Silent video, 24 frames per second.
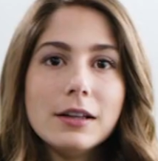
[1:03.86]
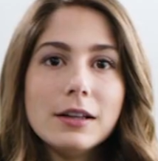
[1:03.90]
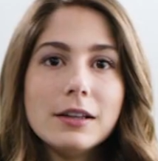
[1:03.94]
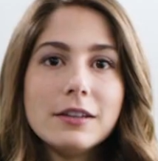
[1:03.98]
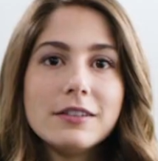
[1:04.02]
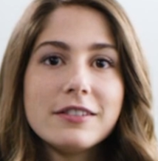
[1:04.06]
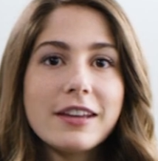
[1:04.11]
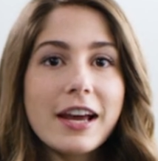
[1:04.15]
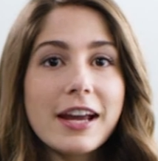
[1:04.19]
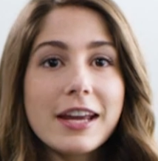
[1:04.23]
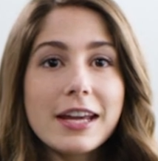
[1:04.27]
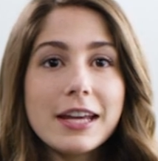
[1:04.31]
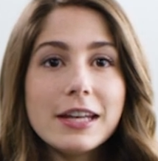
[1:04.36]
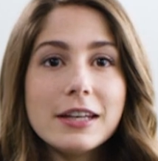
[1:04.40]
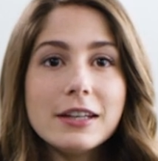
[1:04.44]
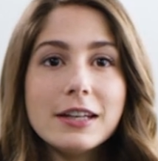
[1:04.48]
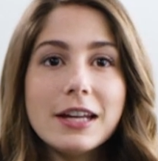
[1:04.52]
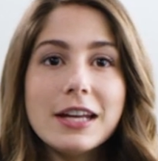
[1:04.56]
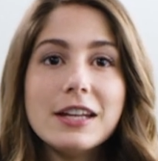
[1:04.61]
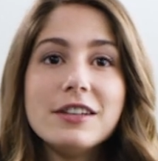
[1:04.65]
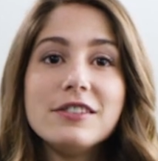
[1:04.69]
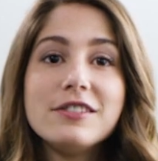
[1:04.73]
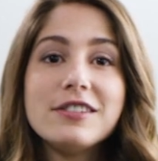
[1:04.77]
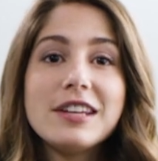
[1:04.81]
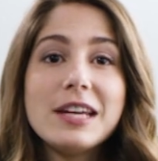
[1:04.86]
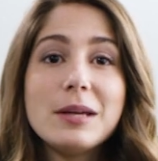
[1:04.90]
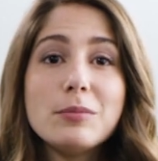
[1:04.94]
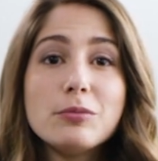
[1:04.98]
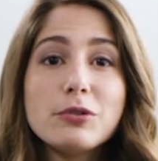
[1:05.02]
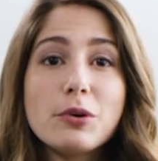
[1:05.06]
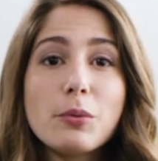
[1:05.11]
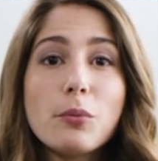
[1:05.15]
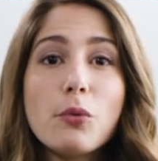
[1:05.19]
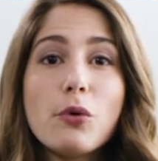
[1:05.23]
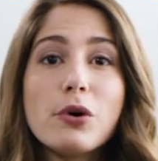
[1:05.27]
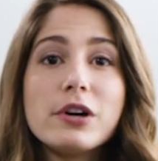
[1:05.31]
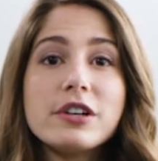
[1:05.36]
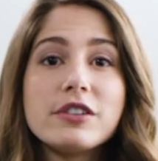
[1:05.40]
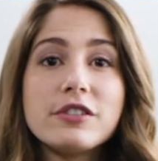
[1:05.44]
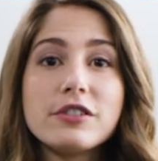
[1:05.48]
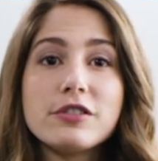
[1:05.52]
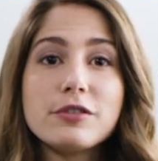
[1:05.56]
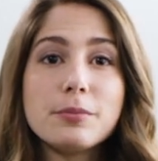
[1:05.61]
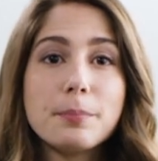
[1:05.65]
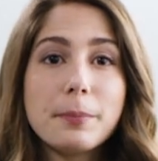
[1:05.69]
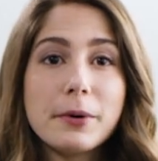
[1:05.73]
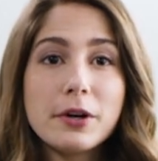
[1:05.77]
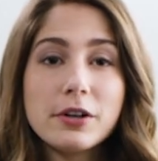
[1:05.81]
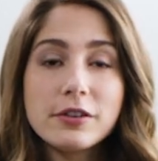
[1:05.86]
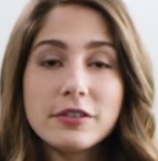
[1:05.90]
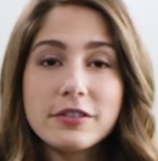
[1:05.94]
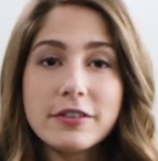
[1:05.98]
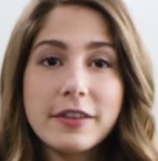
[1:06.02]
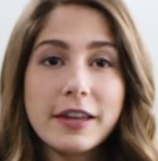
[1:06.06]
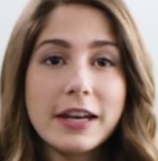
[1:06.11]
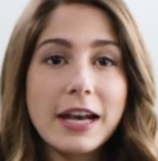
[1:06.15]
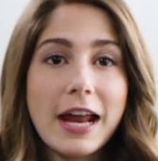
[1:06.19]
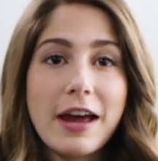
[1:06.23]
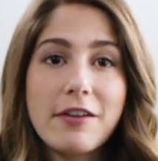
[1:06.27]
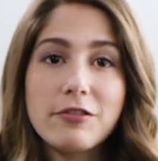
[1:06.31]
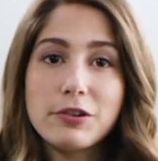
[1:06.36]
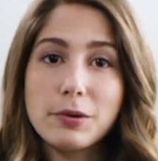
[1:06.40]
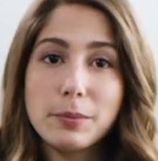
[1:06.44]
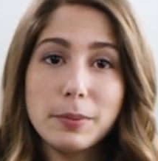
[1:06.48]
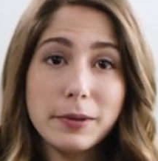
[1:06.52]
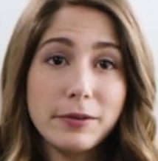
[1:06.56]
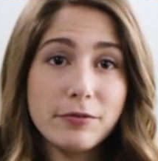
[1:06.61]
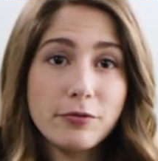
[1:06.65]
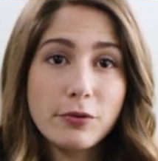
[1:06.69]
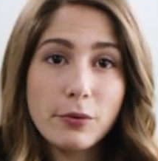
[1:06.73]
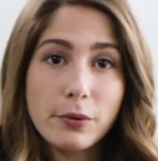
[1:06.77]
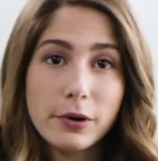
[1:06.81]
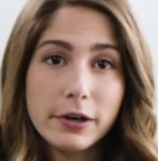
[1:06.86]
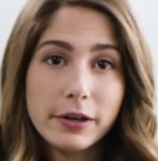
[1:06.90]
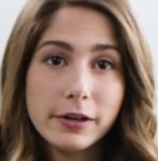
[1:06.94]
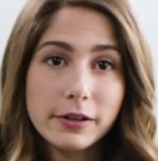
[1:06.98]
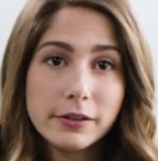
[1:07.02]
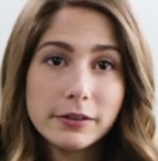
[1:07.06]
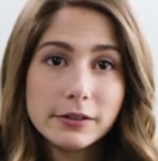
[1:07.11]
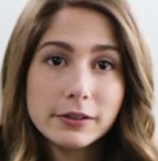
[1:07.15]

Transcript: Second, teams are more dispersed than ever before.